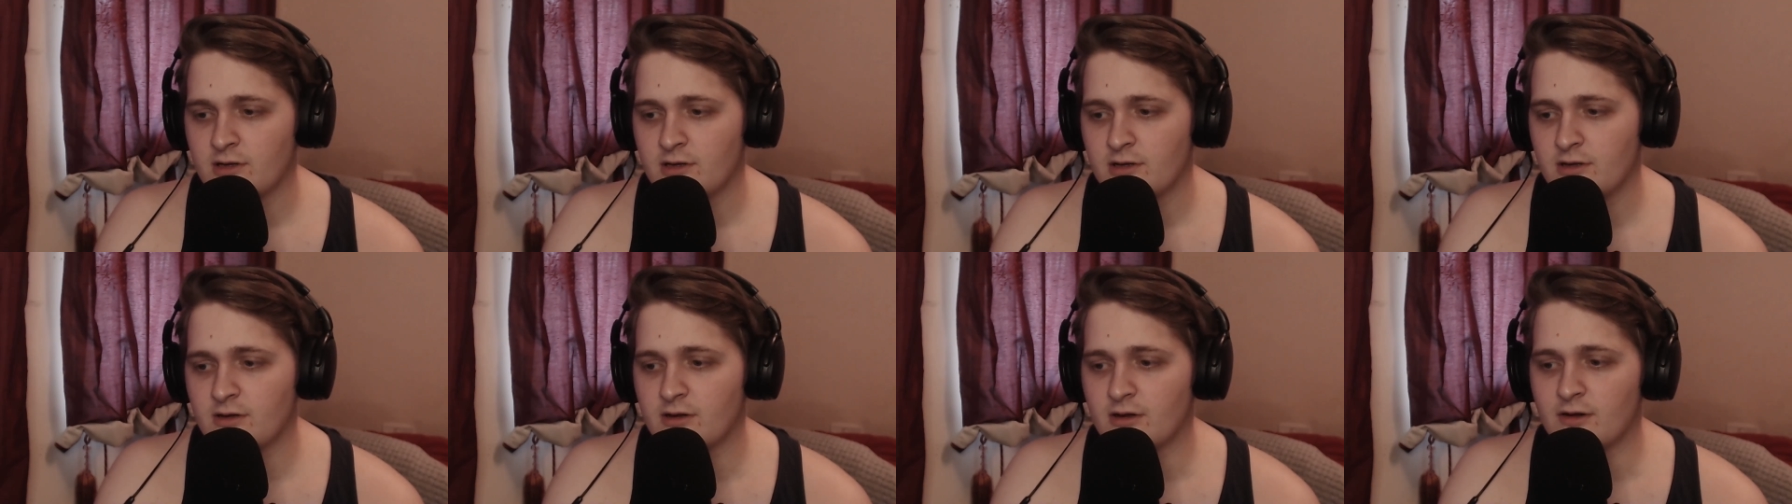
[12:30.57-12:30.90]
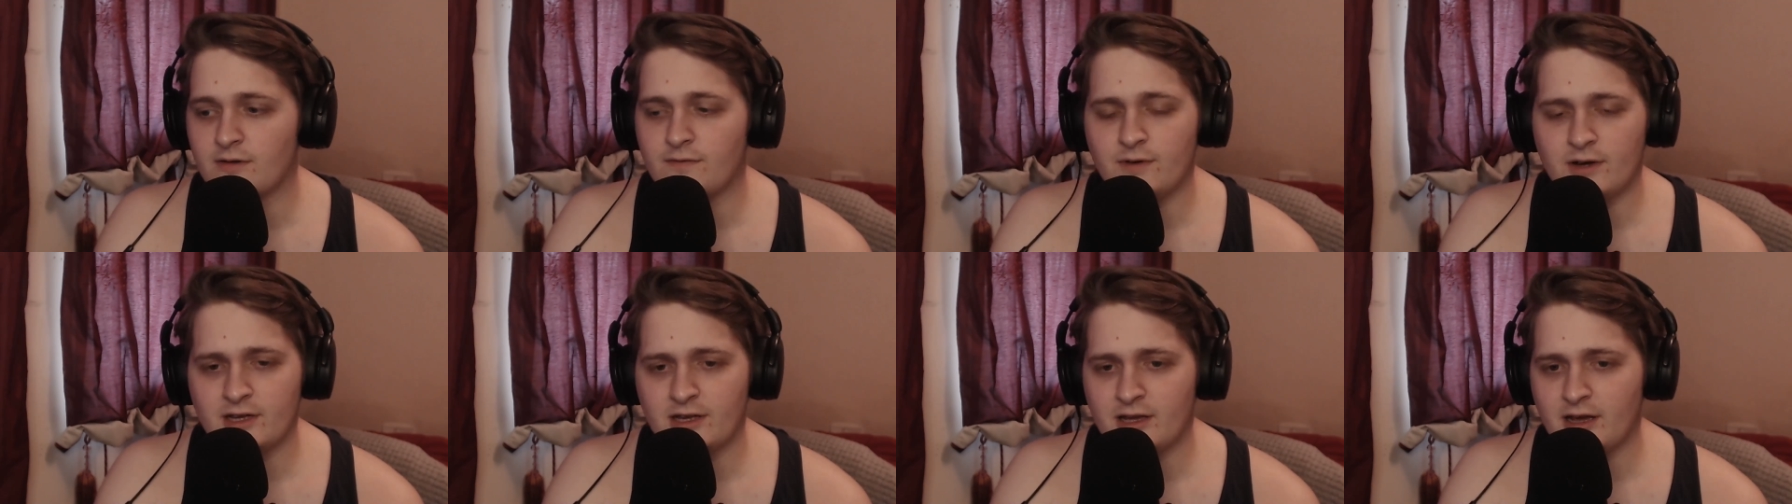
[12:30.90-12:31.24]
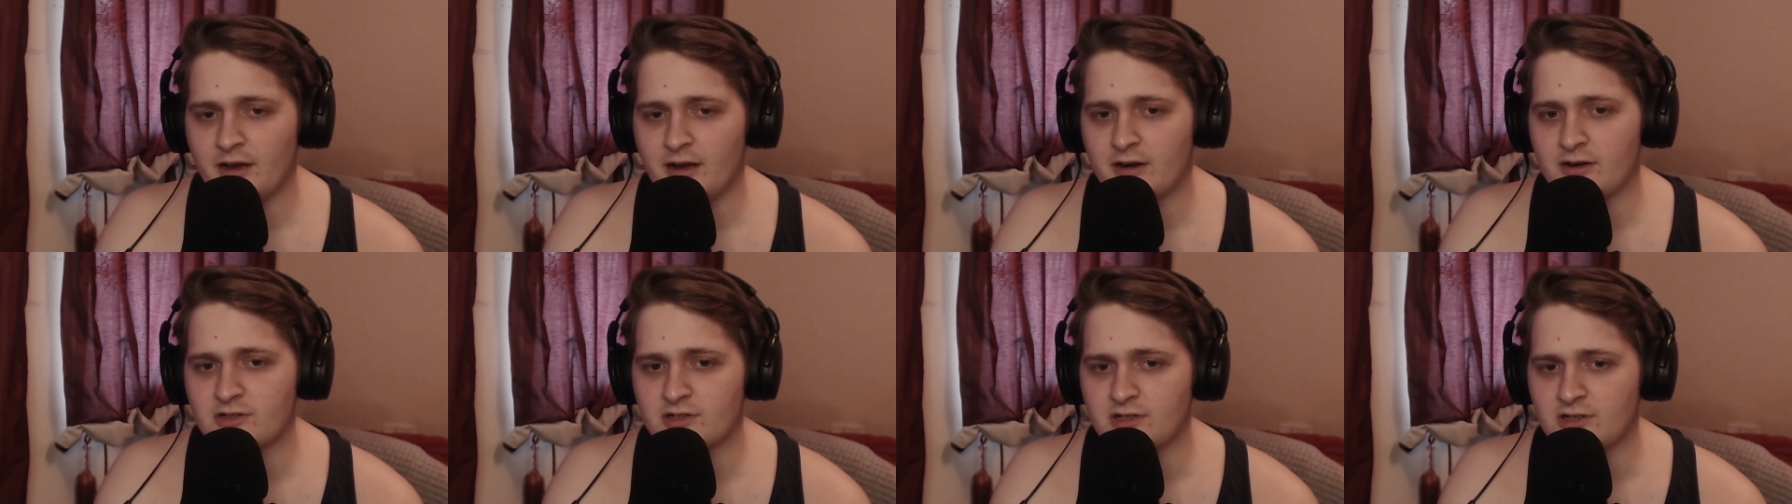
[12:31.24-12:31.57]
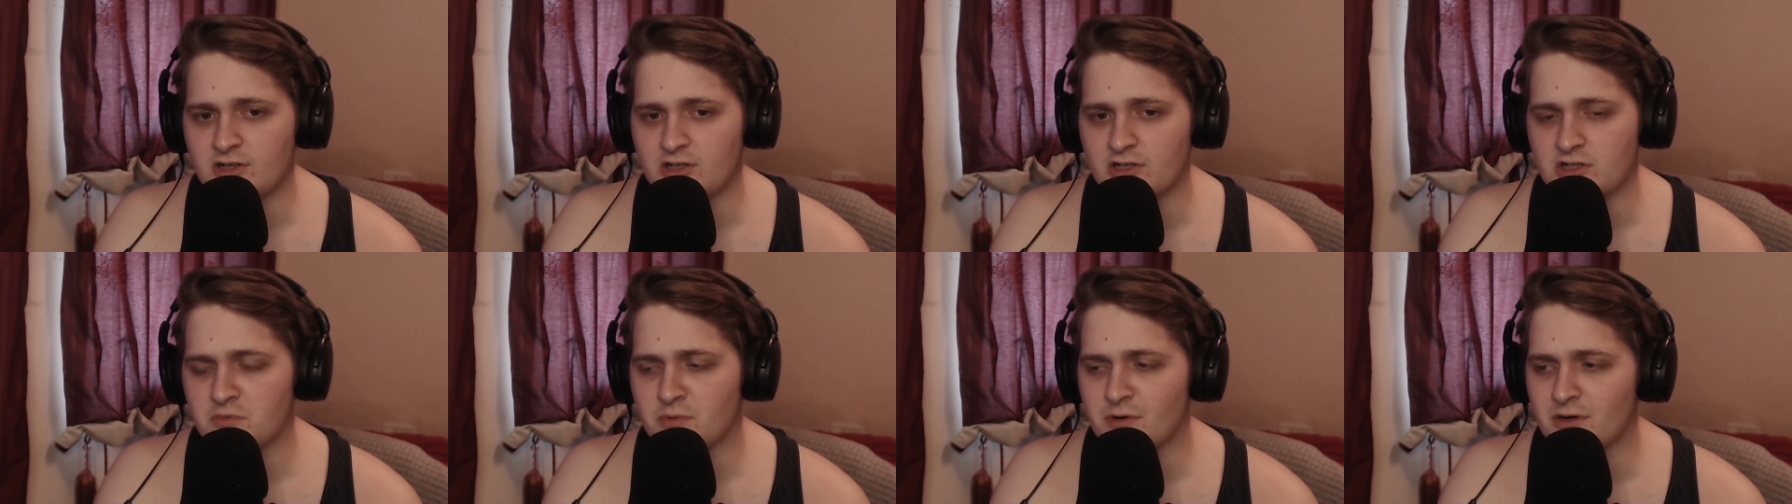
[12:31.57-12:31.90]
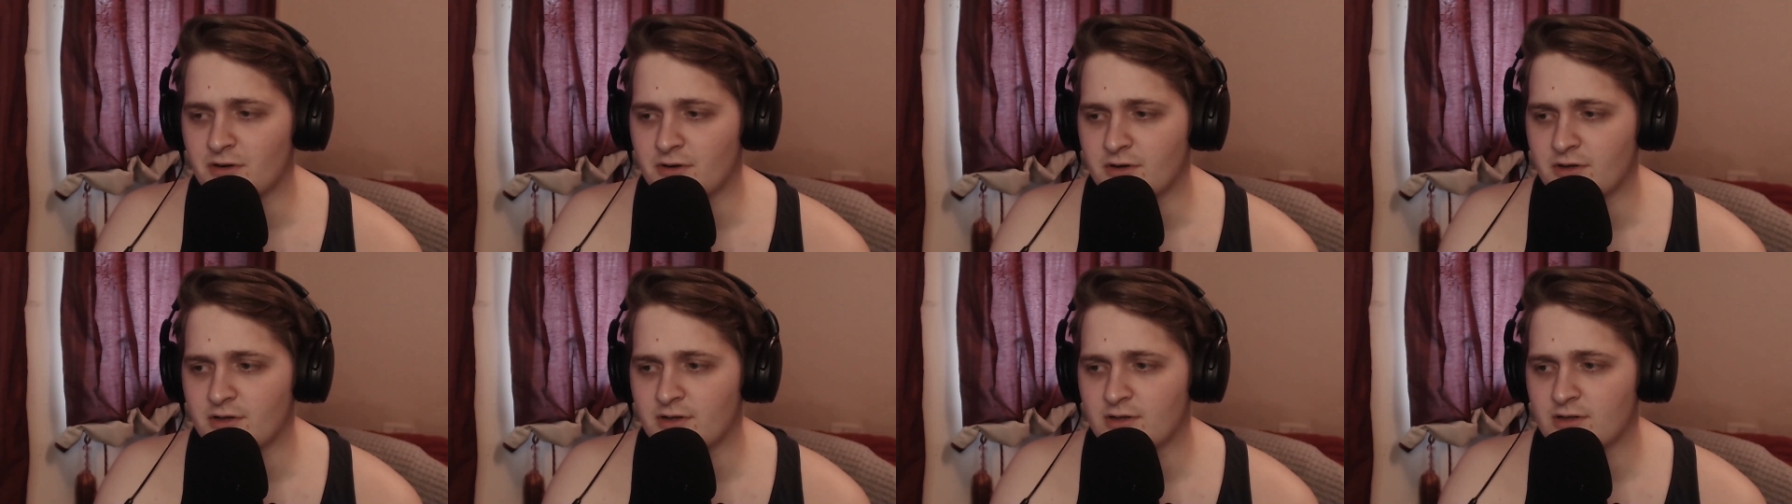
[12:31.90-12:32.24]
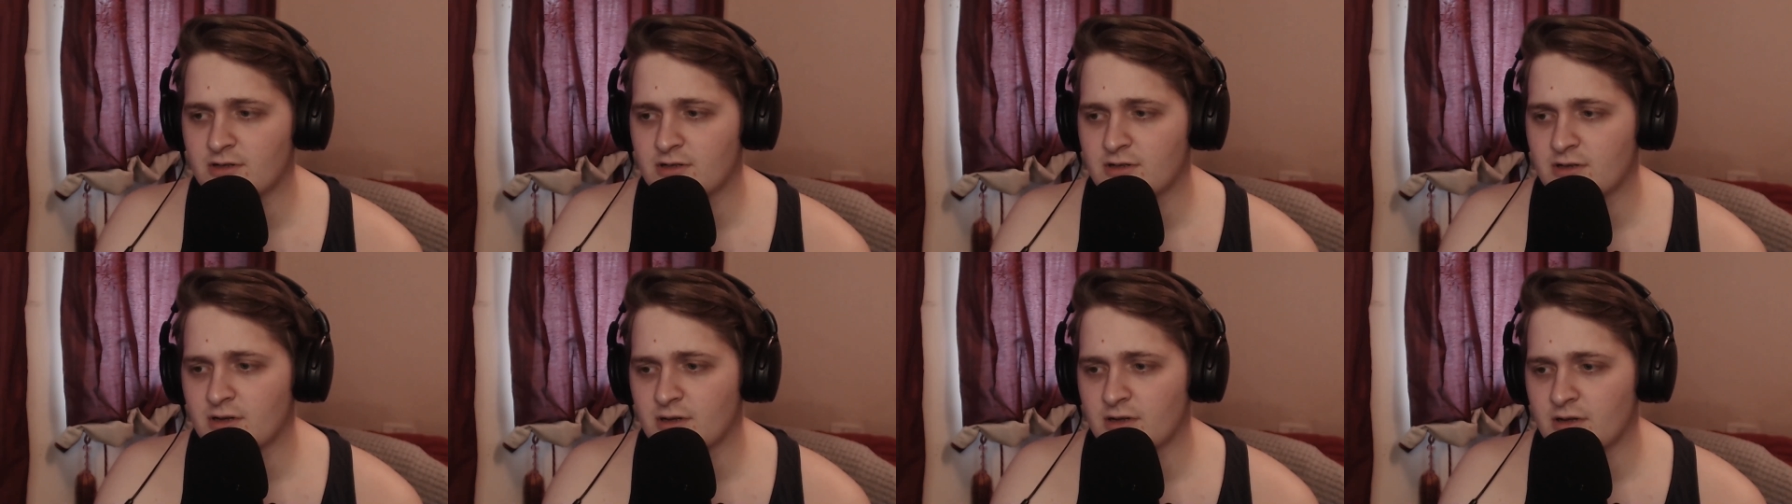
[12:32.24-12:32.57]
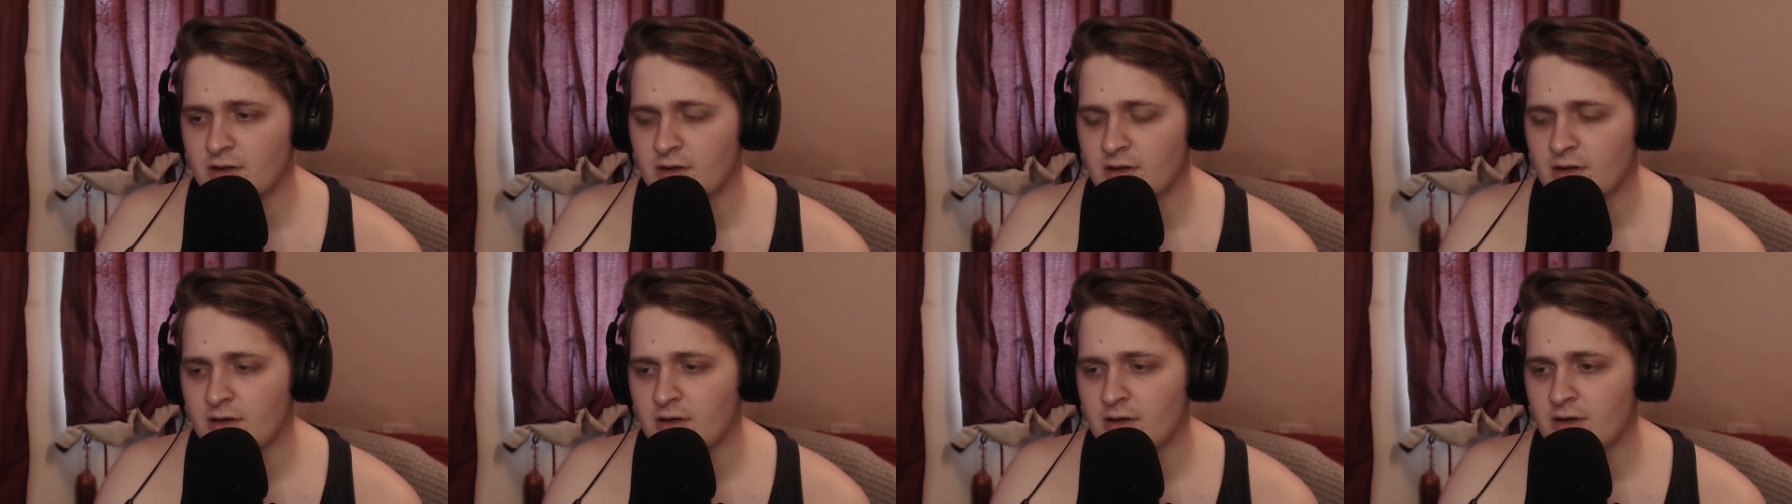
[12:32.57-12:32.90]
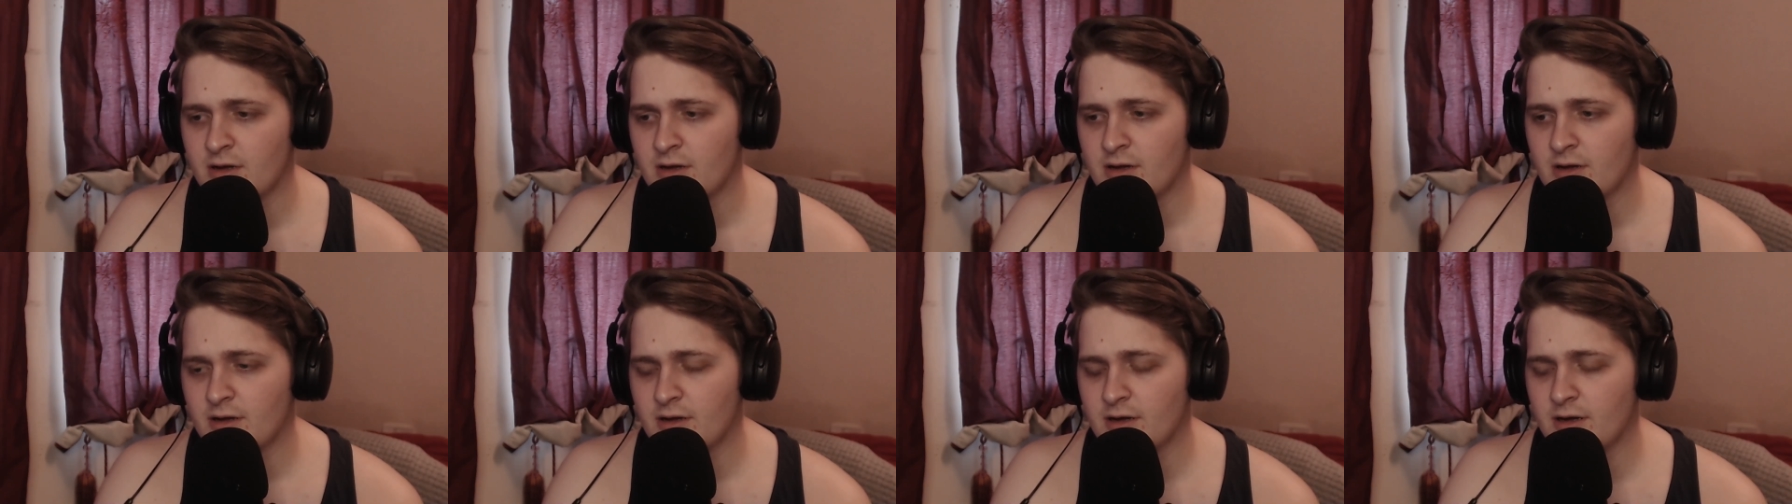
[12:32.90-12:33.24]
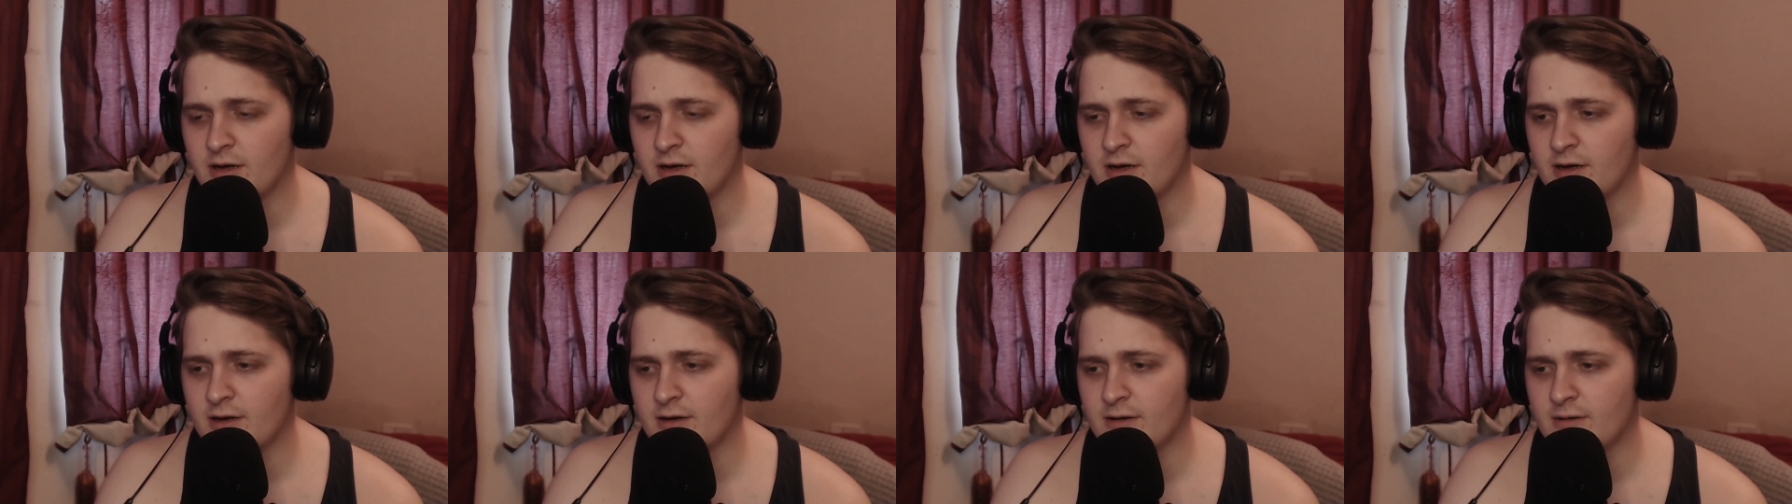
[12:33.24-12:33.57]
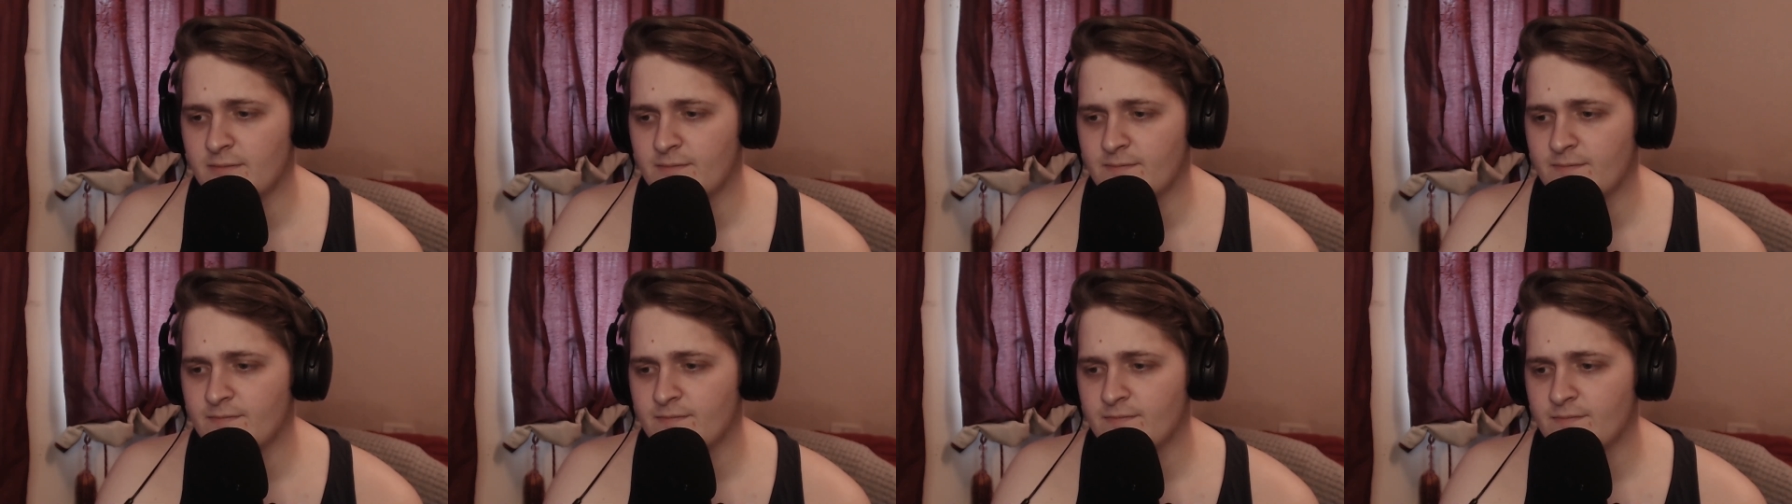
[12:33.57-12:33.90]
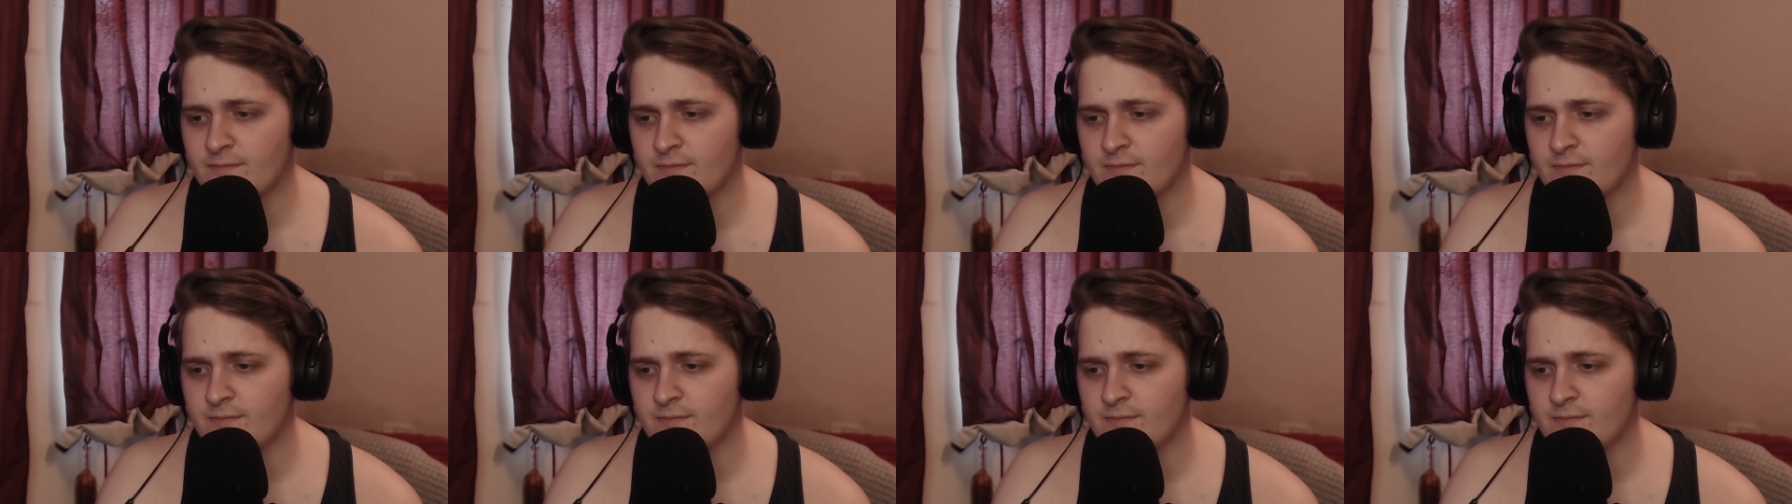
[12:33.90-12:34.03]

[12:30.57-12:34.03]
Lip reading: you know, vicariously experience. But